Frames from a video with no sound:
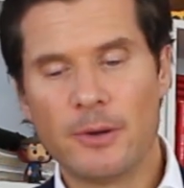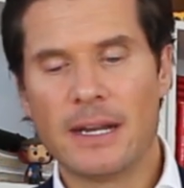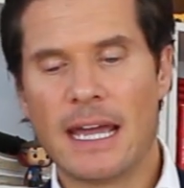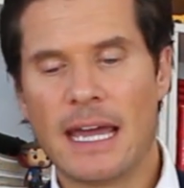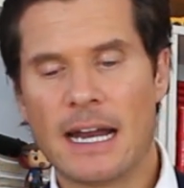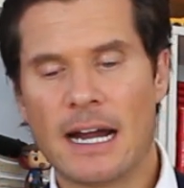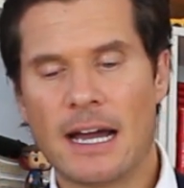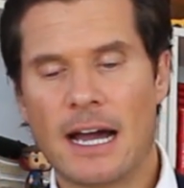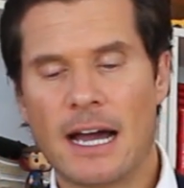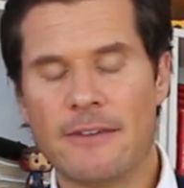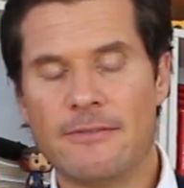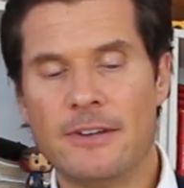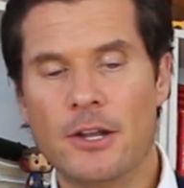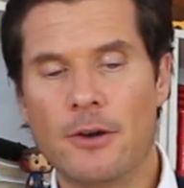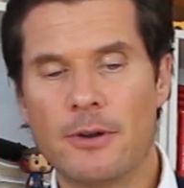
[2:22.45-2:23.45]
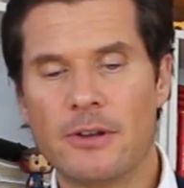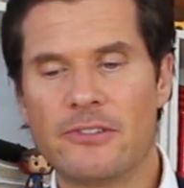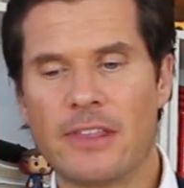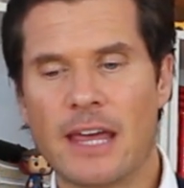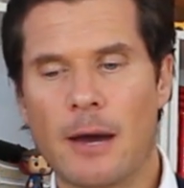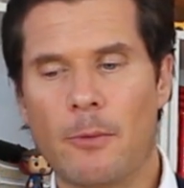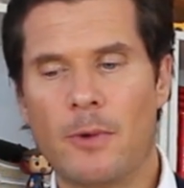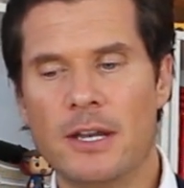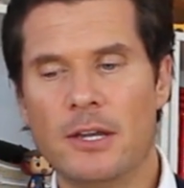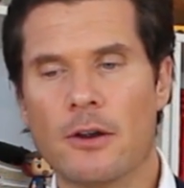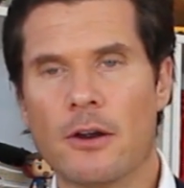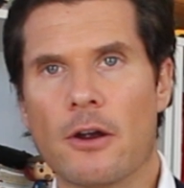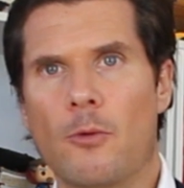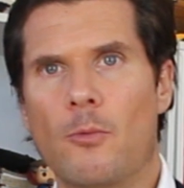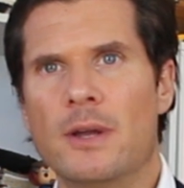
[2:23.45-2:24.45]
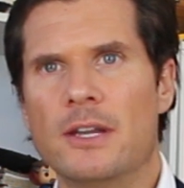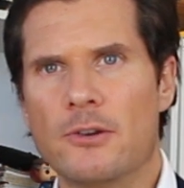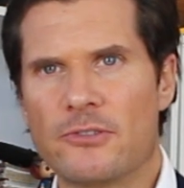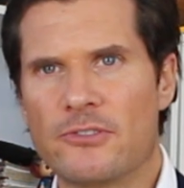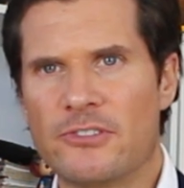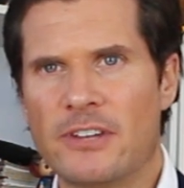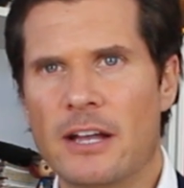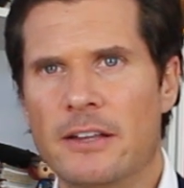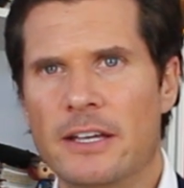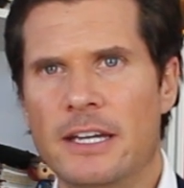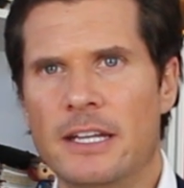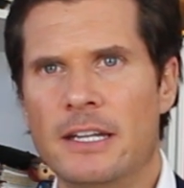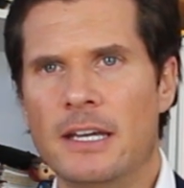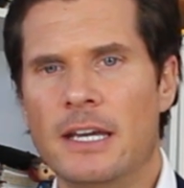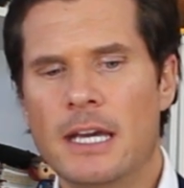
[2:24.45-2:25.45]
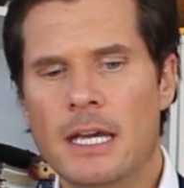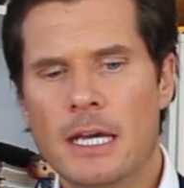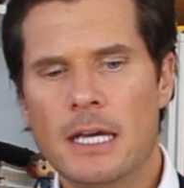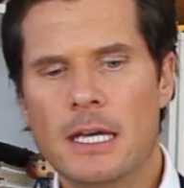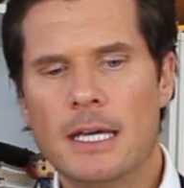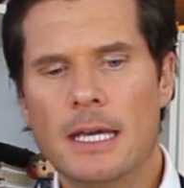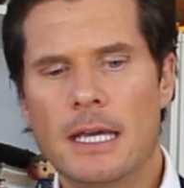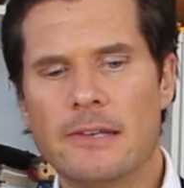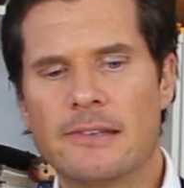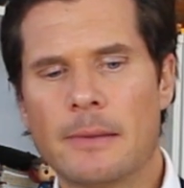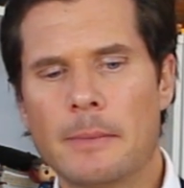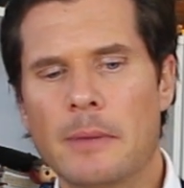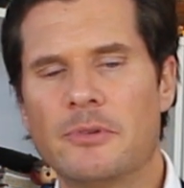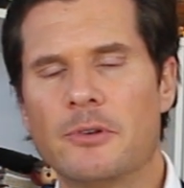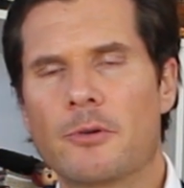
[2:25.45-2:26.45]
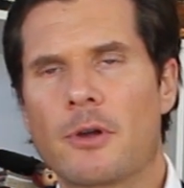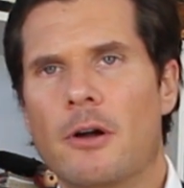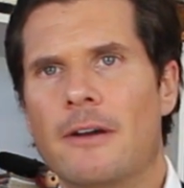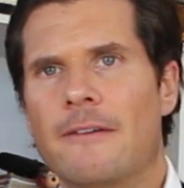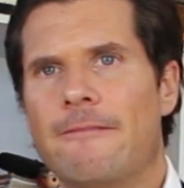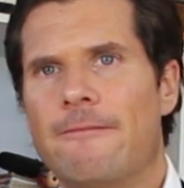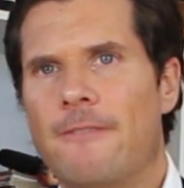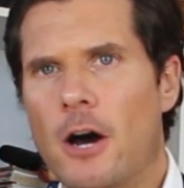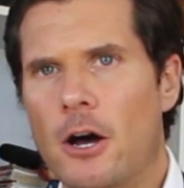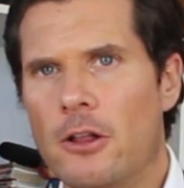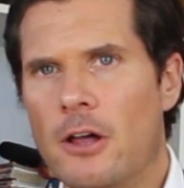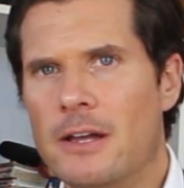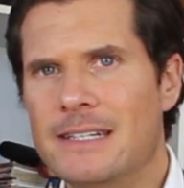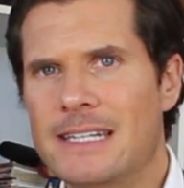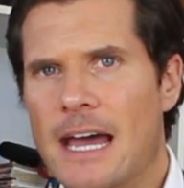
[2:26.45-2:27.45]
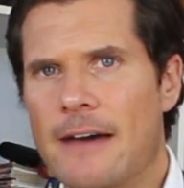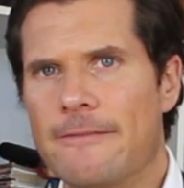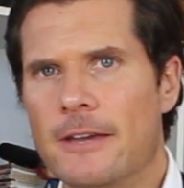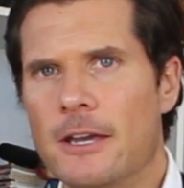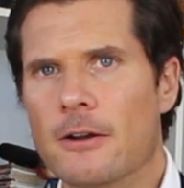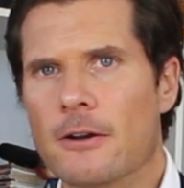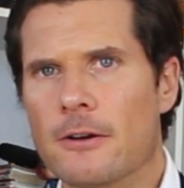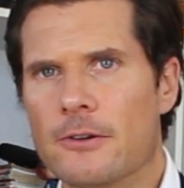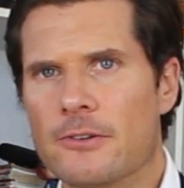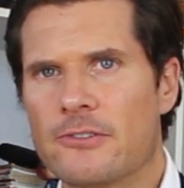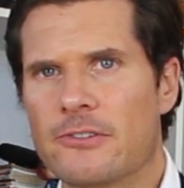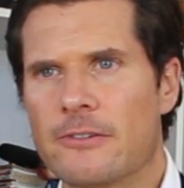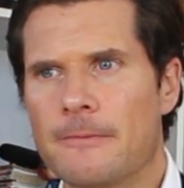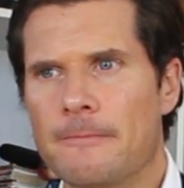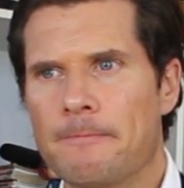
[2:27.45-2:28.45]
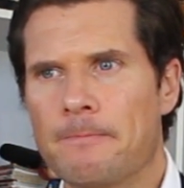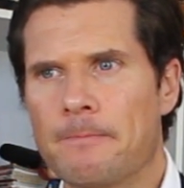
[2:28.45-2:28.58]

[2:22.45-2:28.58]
And I've noticed that when you're selling, sometimes it will kind of fall on deaf ears